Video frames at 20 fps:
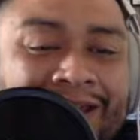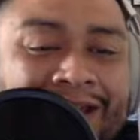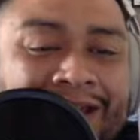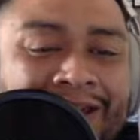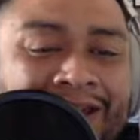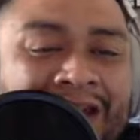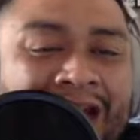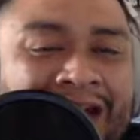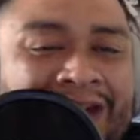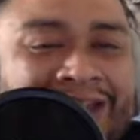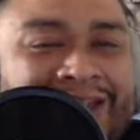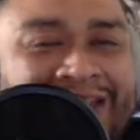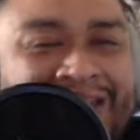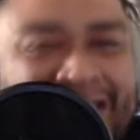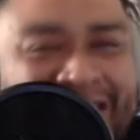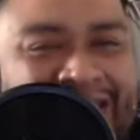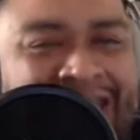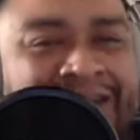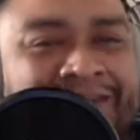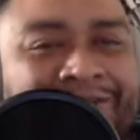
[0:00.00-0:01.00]
a lot to
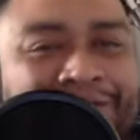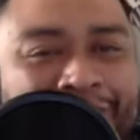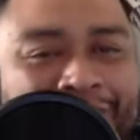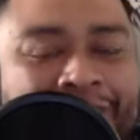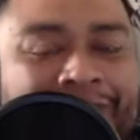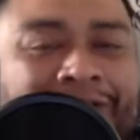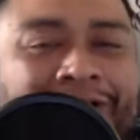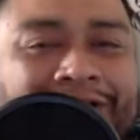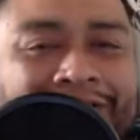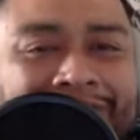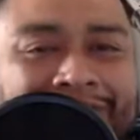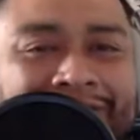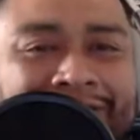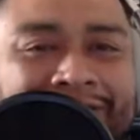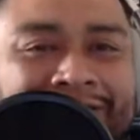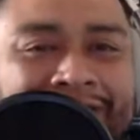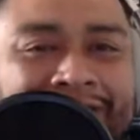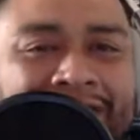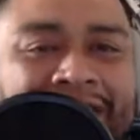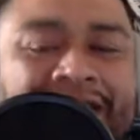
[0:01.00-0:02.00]
take in for her.
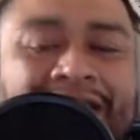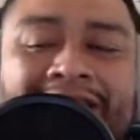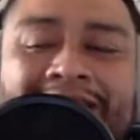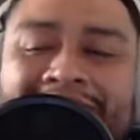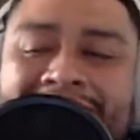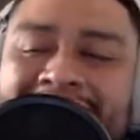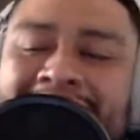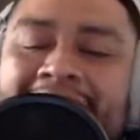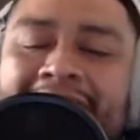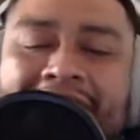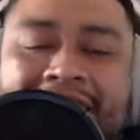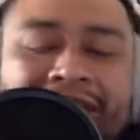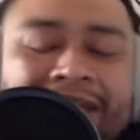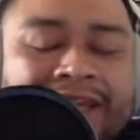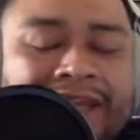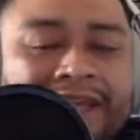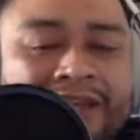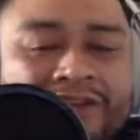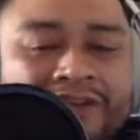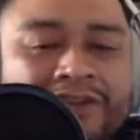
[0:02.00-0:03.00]
And in the
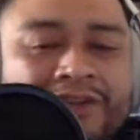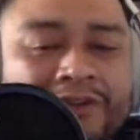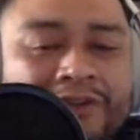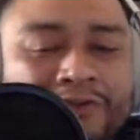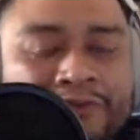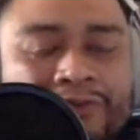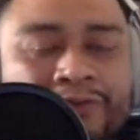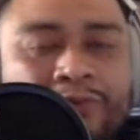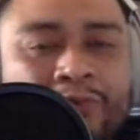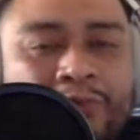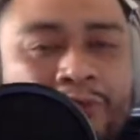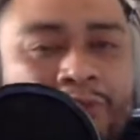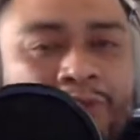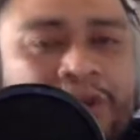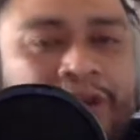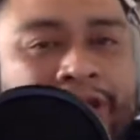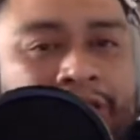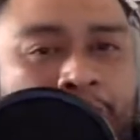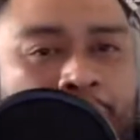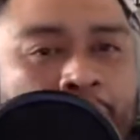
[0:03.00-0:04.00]
second issue,
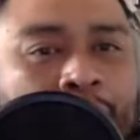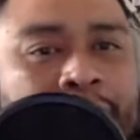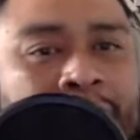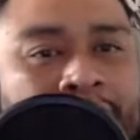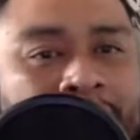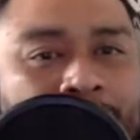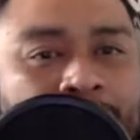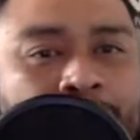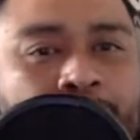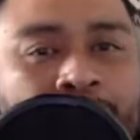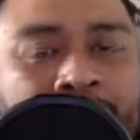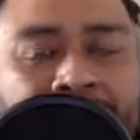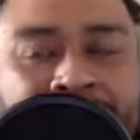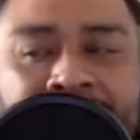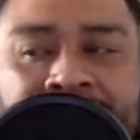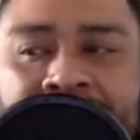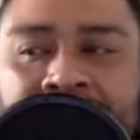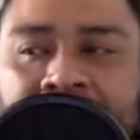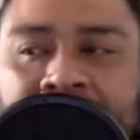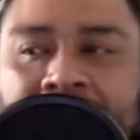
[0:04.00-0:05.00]
we open up
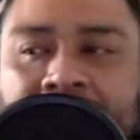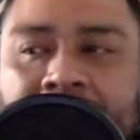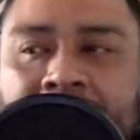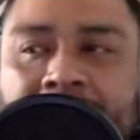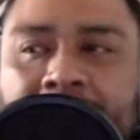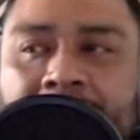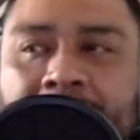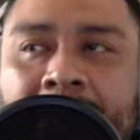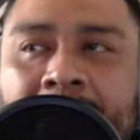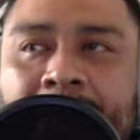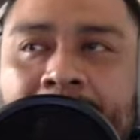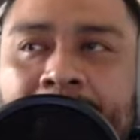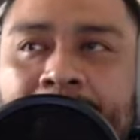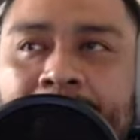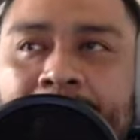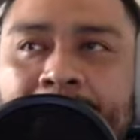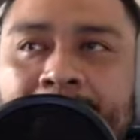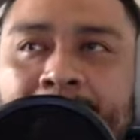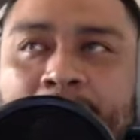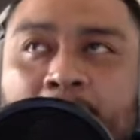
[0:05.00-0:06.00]
with
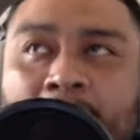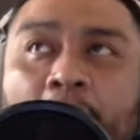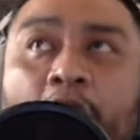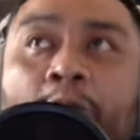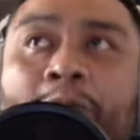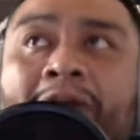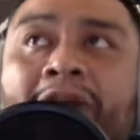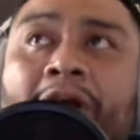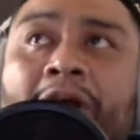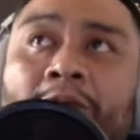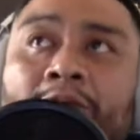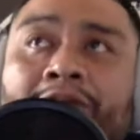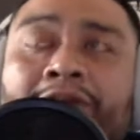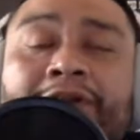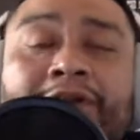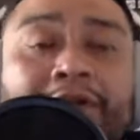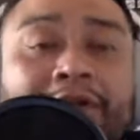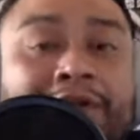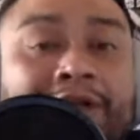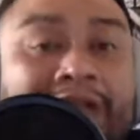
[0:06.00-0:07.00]

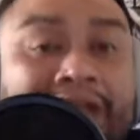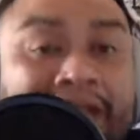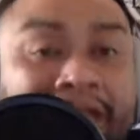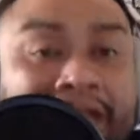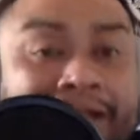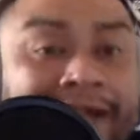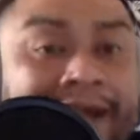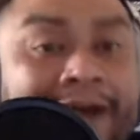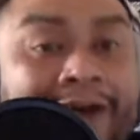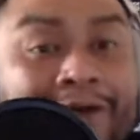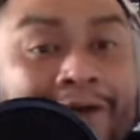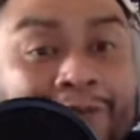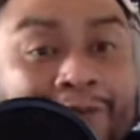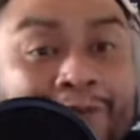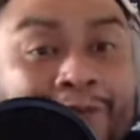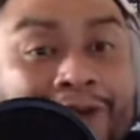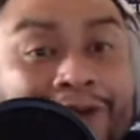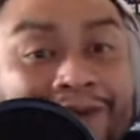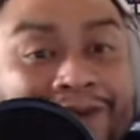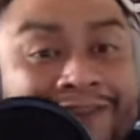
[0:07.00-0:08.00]
her laying down
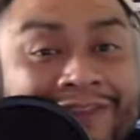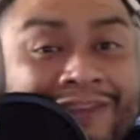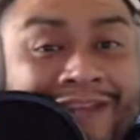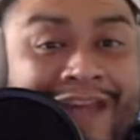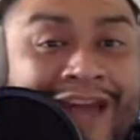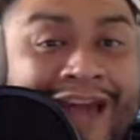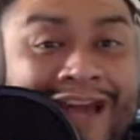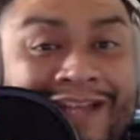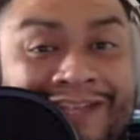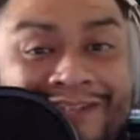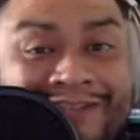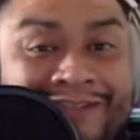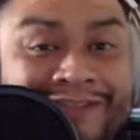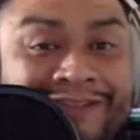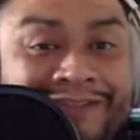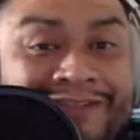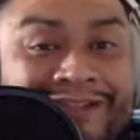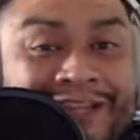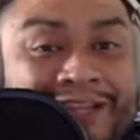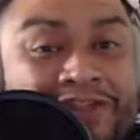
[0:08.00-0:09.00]
with
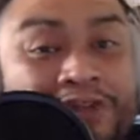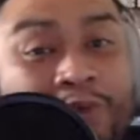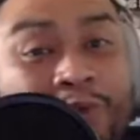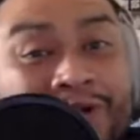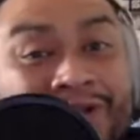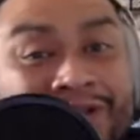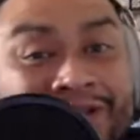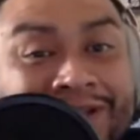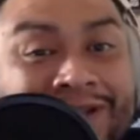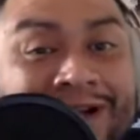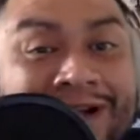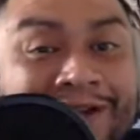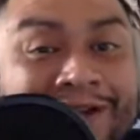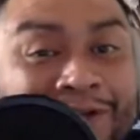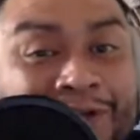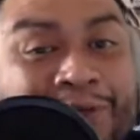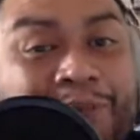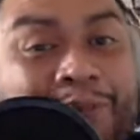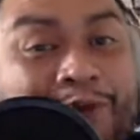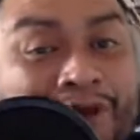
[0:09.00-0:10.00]
Aster, and she wants to
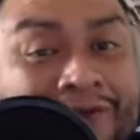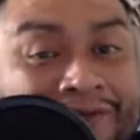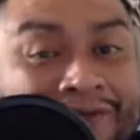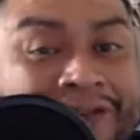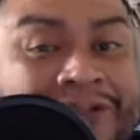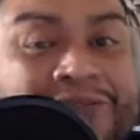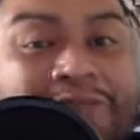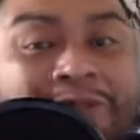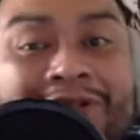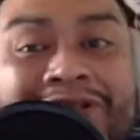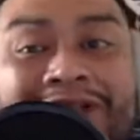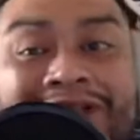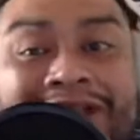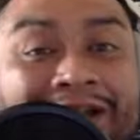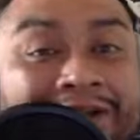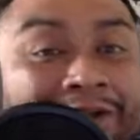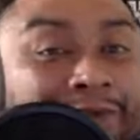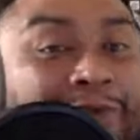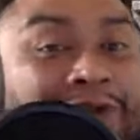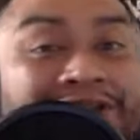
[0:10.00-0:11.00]
talk to her boyfriend. She wants to
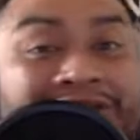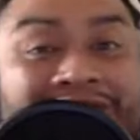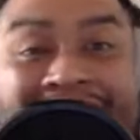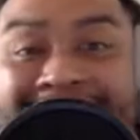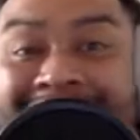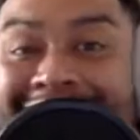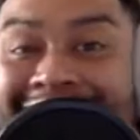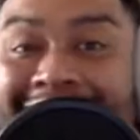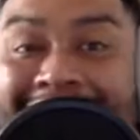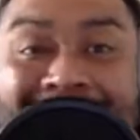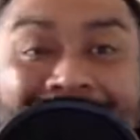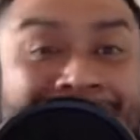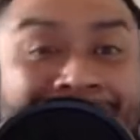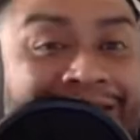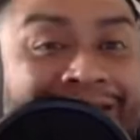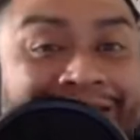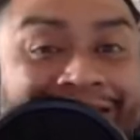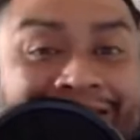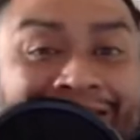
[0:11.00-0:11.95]
tell her what she saw,